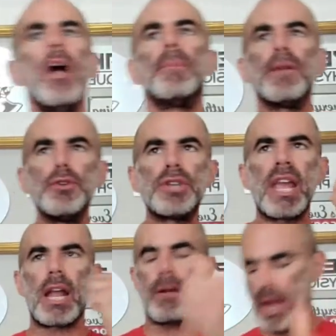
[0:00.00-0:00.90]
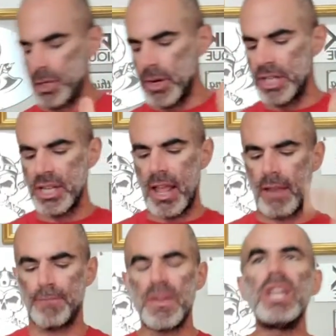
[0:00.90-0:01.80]
But if you take care of hydration
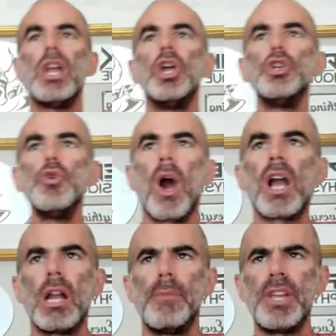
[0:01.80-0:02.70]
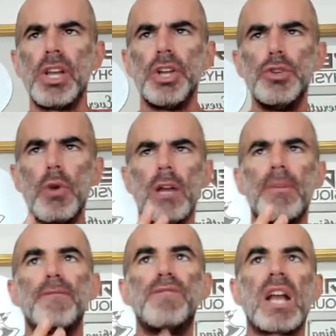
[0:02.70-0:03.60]
and feet, you are going to be good. You are going to
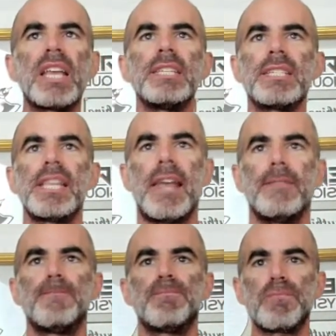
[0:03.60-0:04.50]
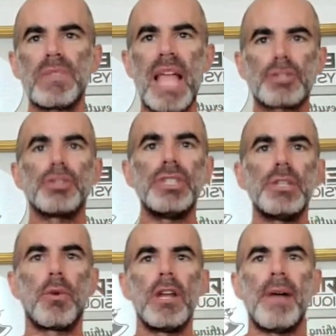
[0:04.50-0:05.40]
be fucking set. That's what you need to
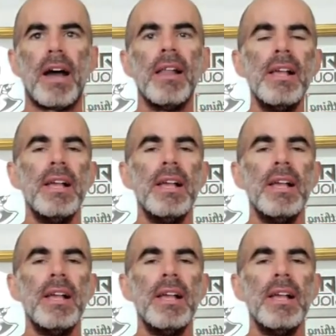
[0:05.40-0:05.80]
worry about.